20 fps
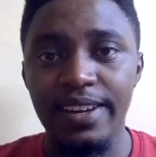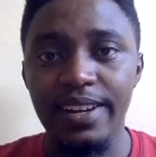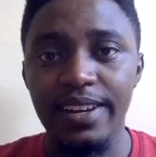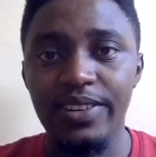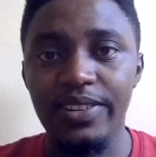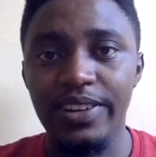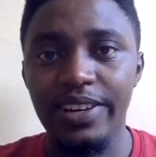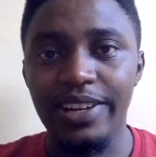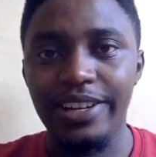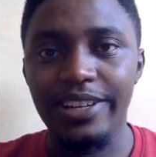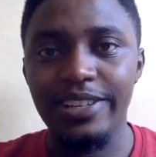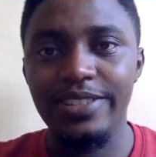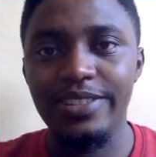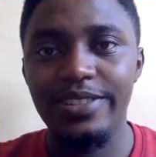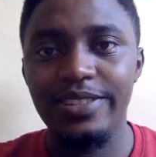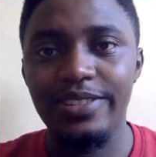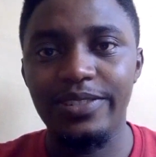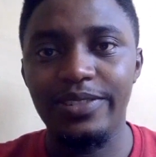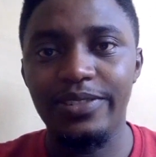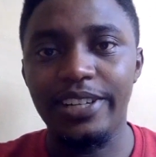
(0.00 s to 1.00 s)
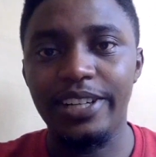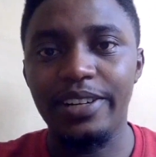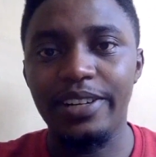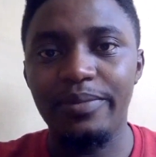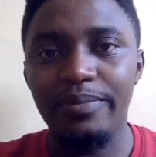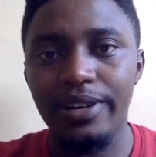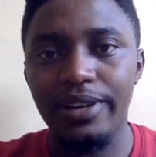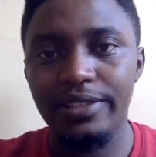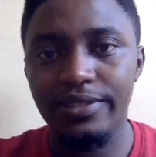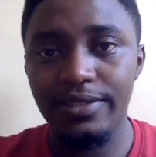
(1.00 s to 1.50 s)
Hello guys,
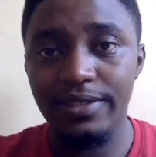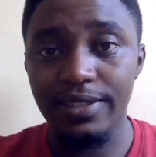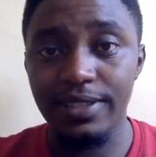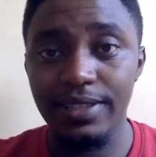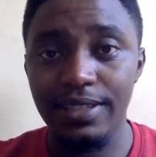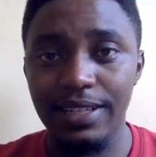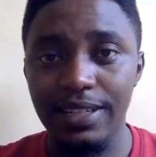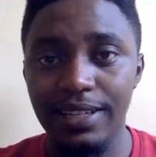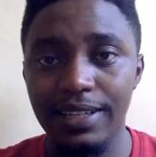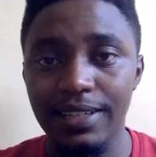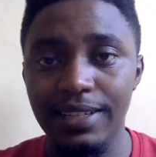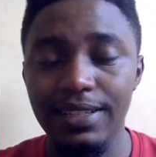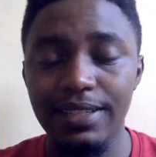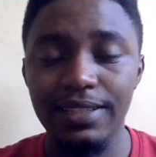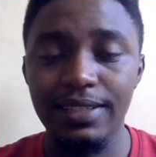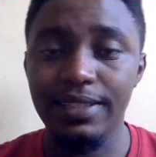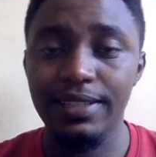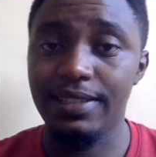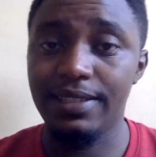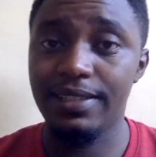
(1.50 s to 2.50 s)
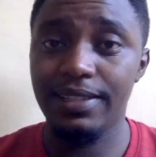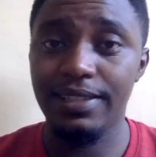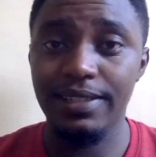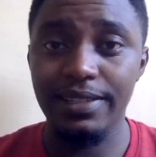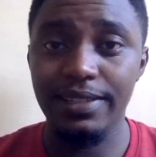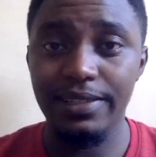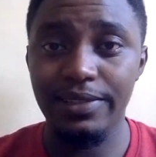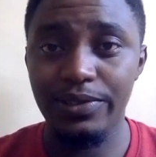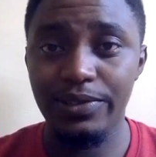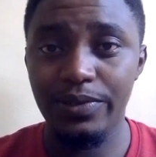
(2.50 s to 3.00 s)
welcome back to this channel. It's
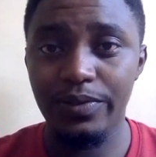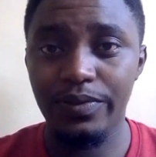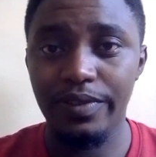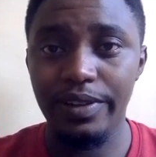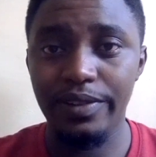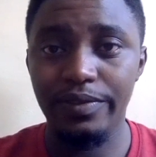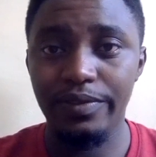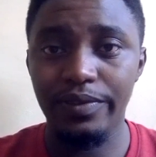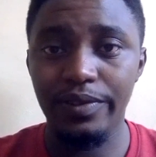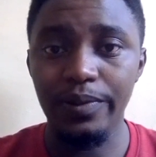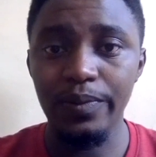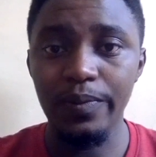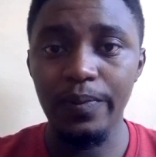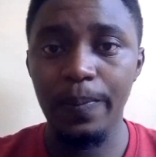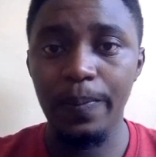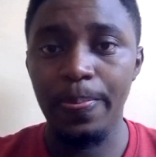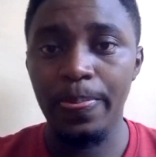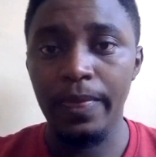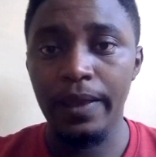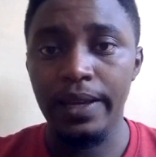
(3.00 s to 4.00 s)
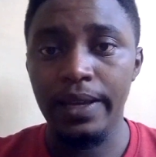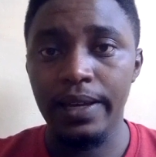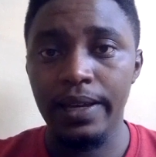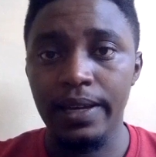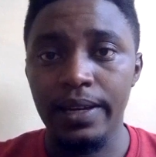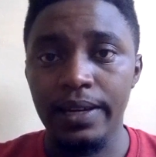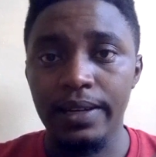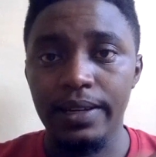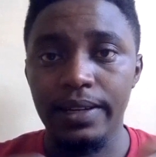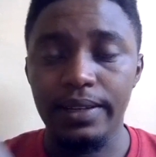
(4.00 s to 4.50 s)

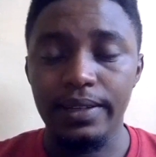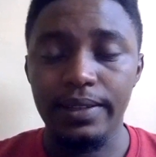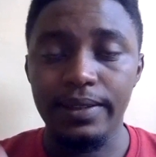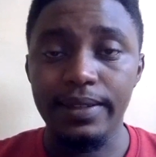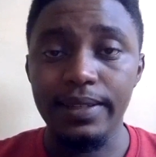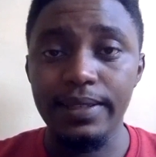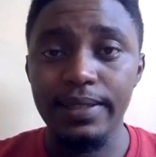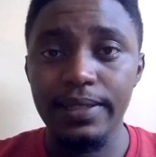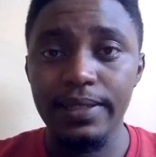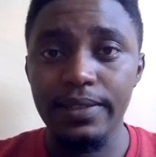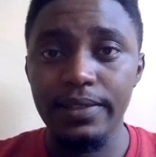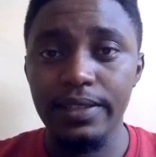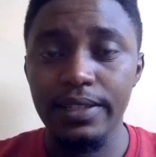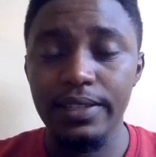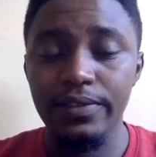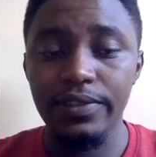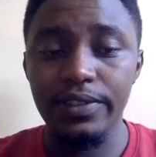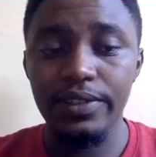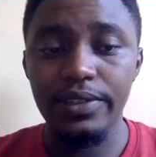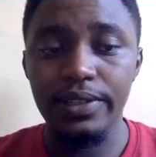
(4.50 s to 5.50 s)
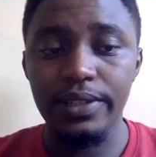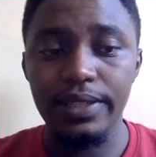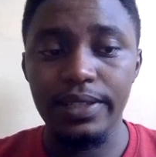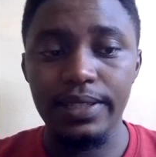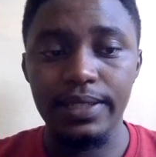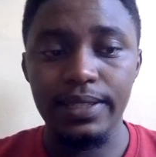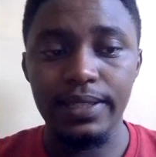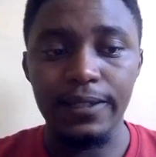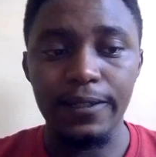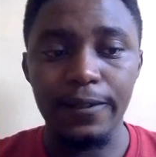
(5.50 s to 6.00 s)
KDL254. This video
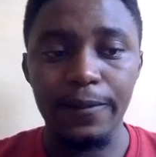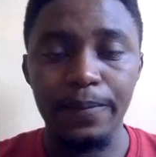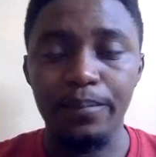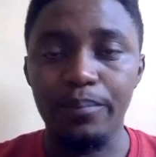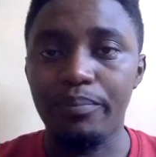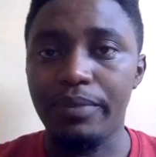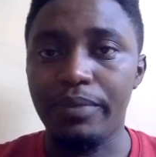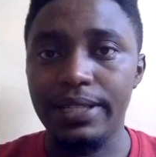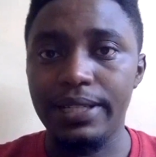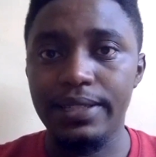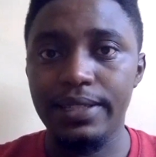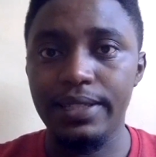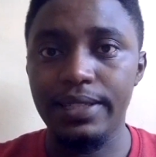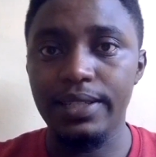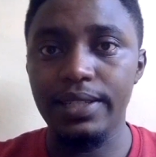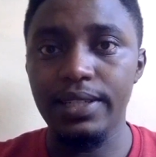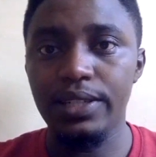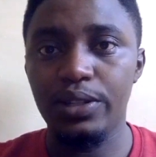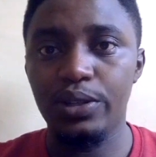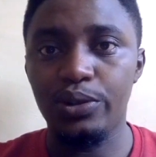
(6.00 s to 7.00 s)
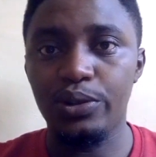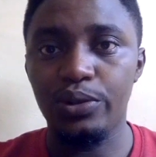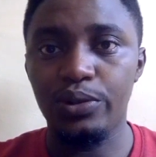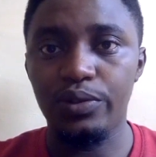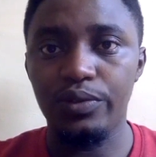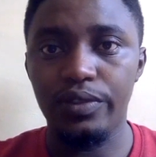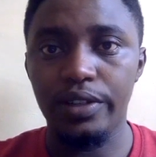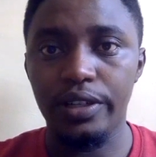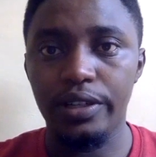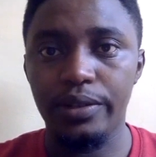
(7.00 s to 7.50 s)
is part C
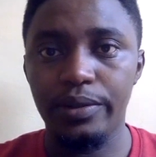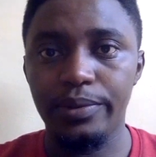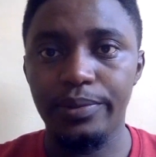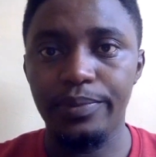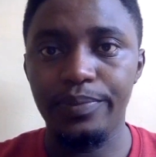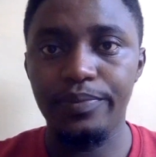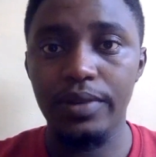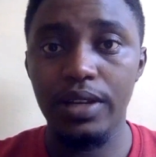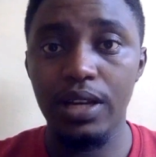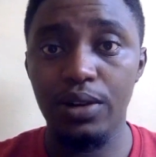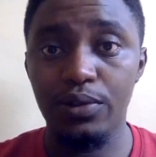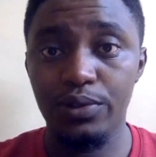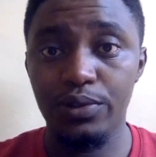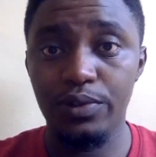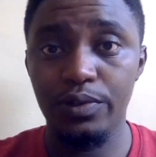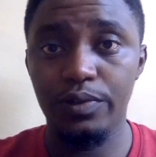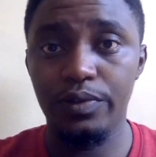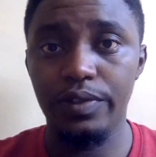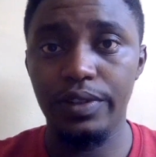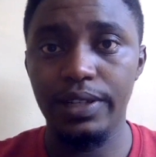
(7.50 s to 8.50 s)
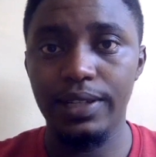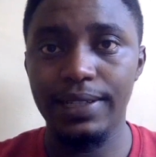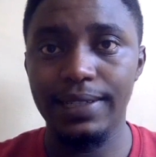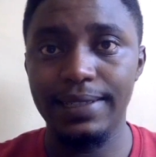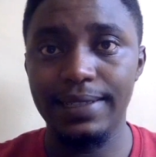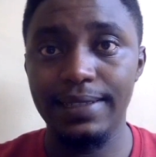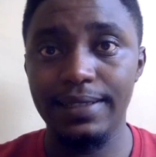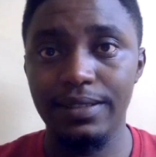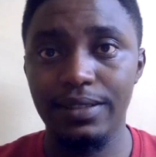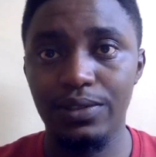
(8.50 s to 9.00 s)
of how to fill
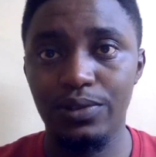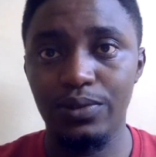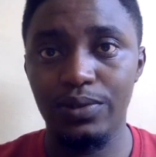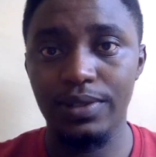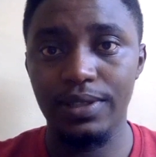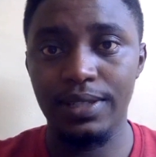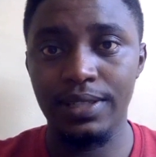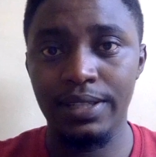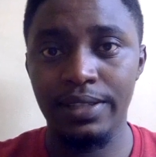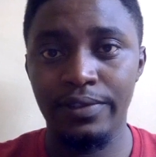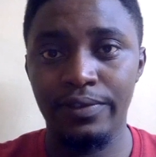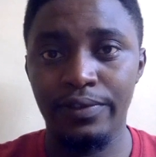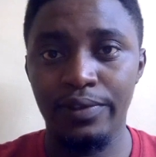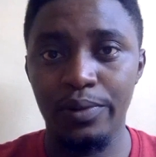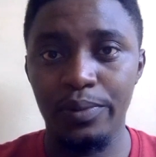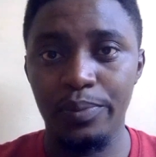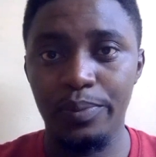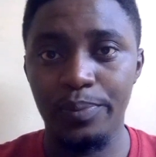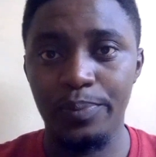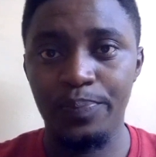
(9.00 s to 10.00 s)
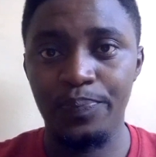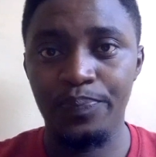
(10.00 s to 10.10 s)
this 260 form.